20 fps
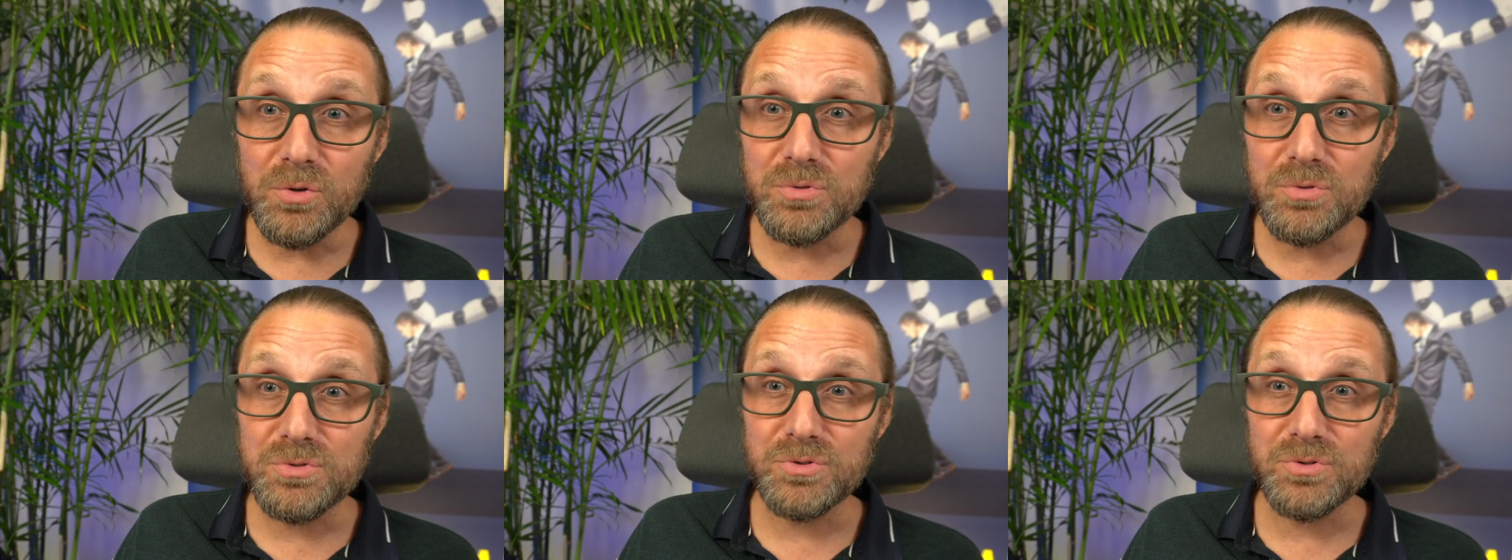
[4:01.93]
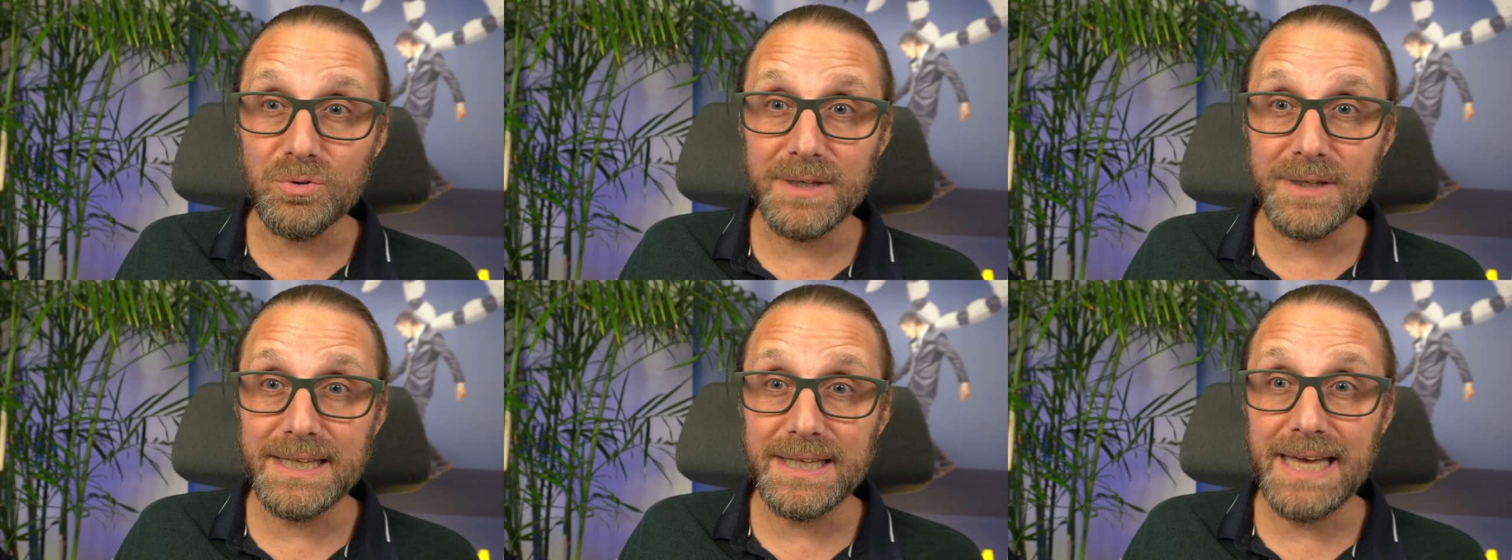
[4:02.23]
to
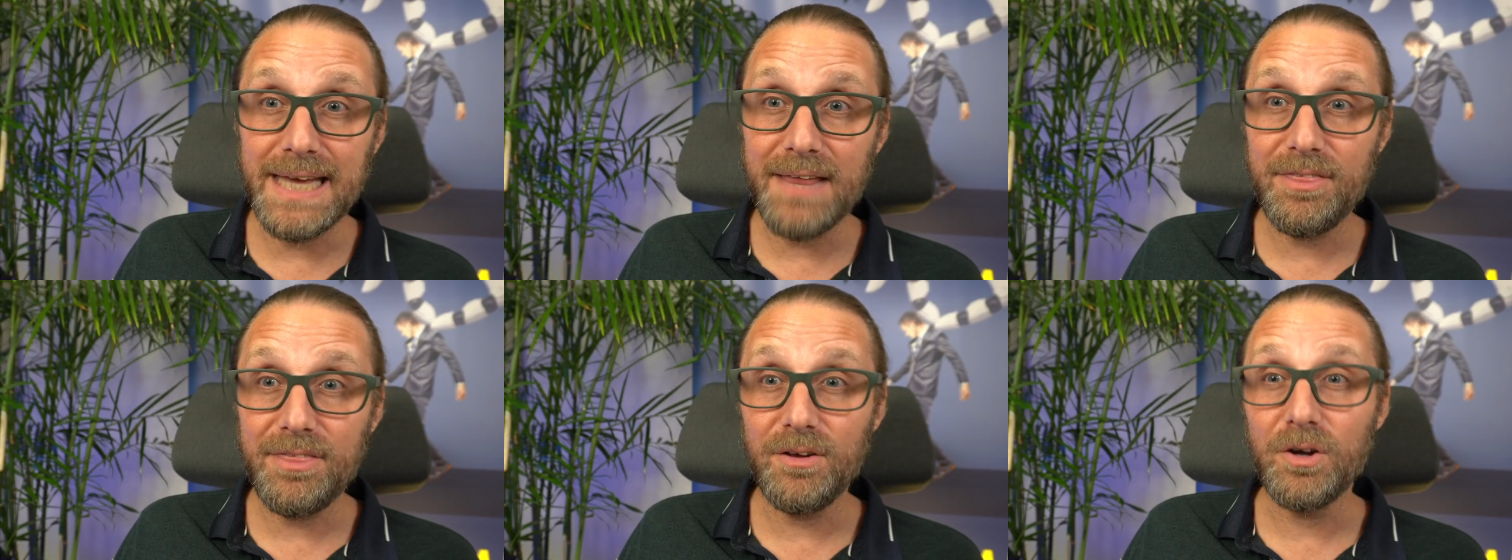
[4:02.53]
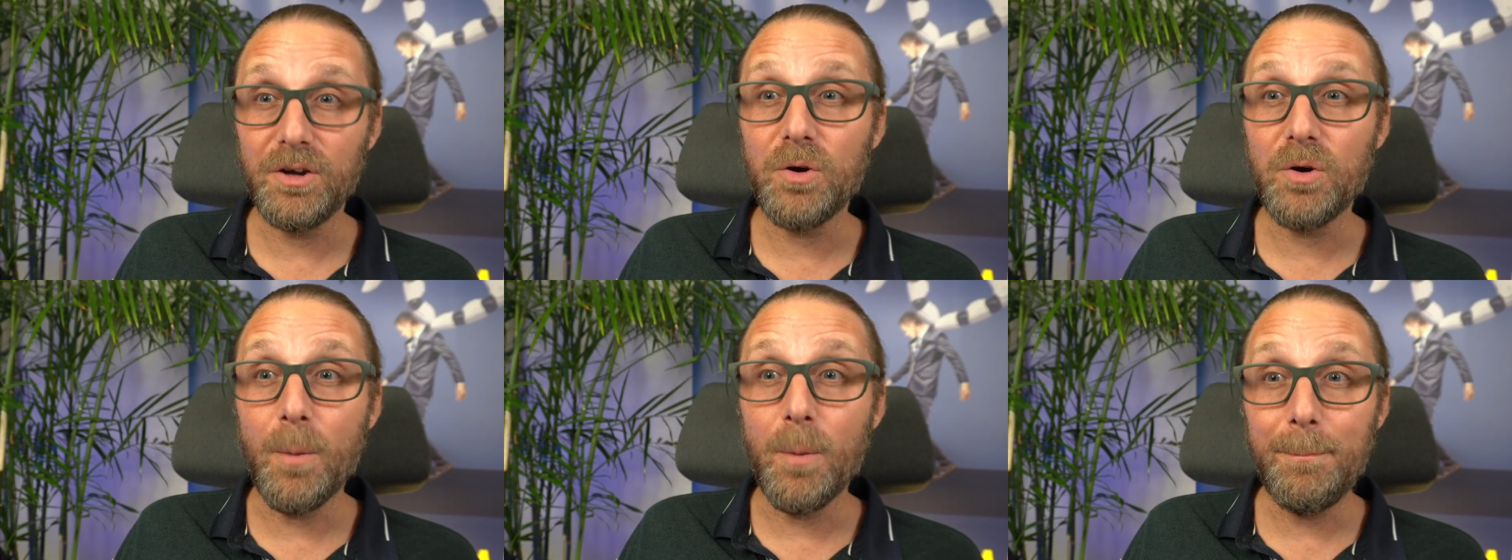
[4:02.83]
gather
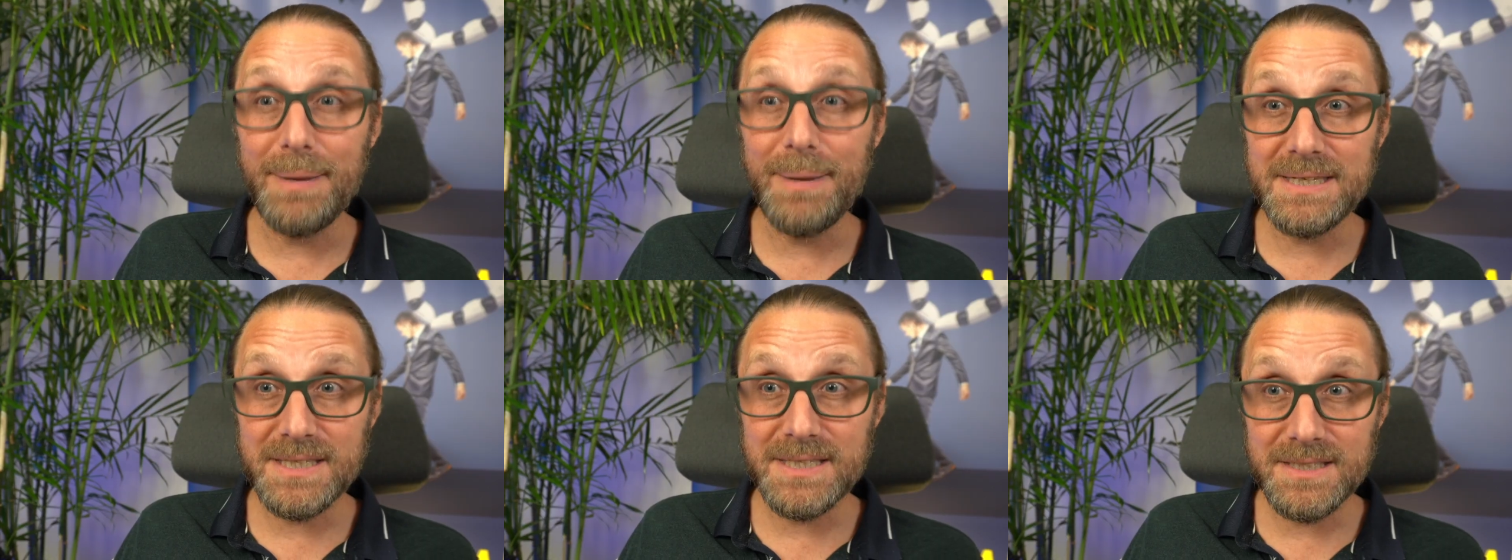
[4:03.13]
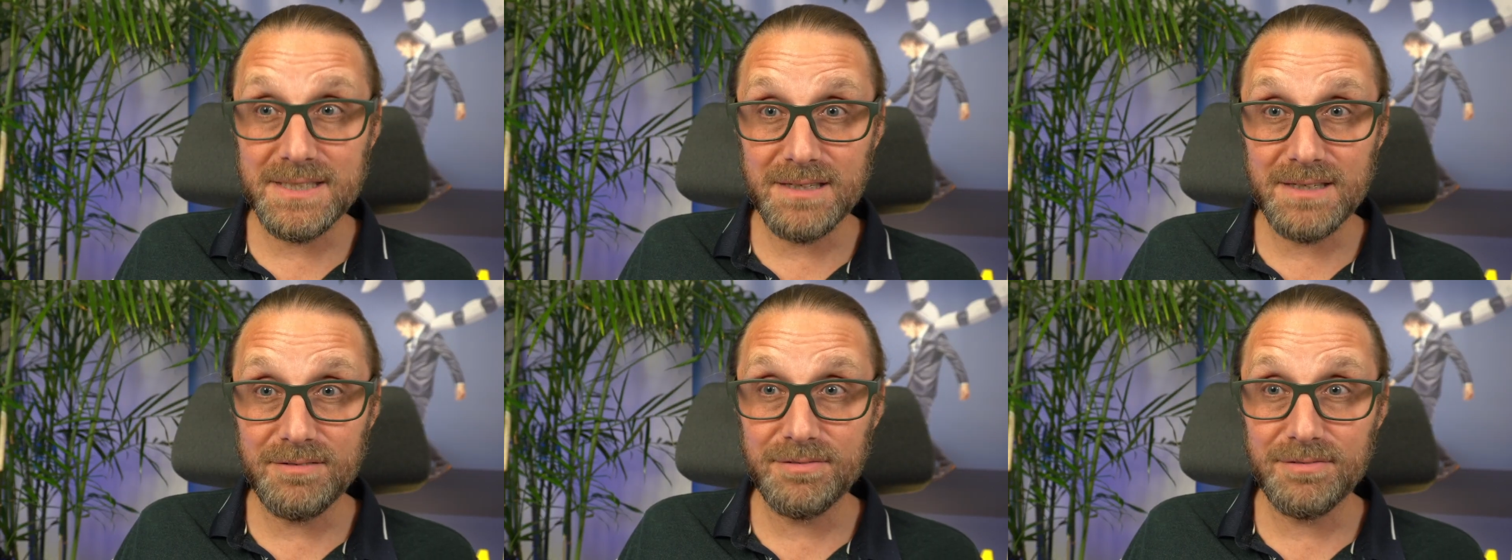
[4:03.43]

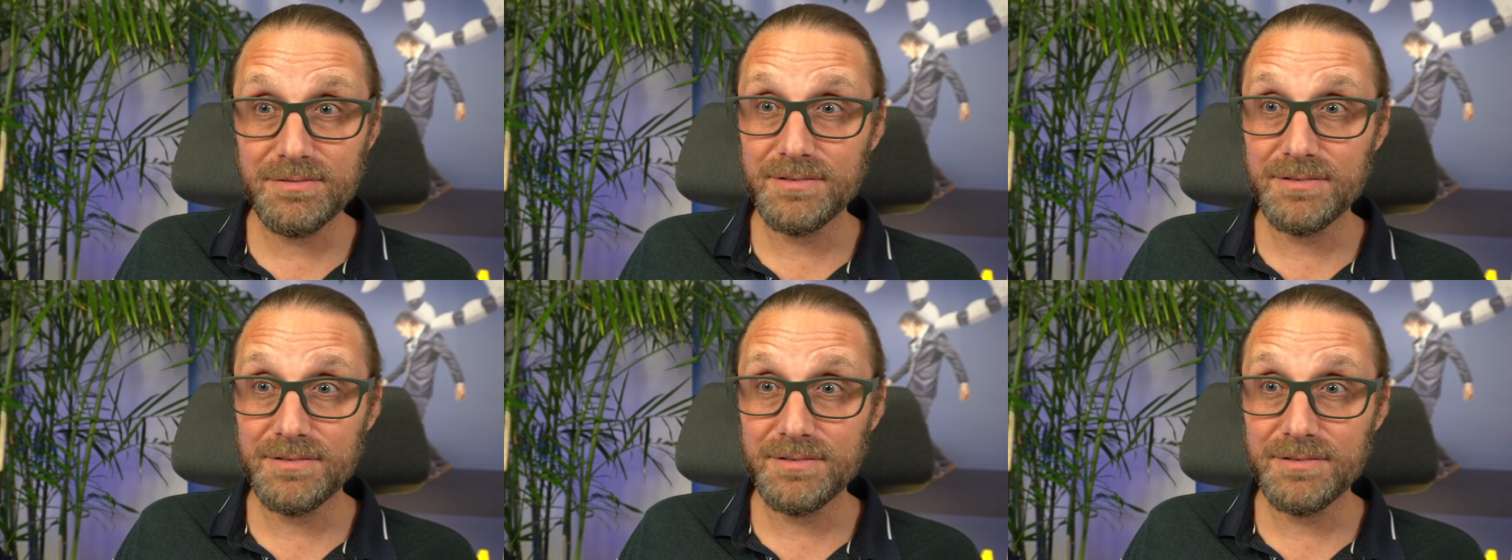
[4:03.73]
competitive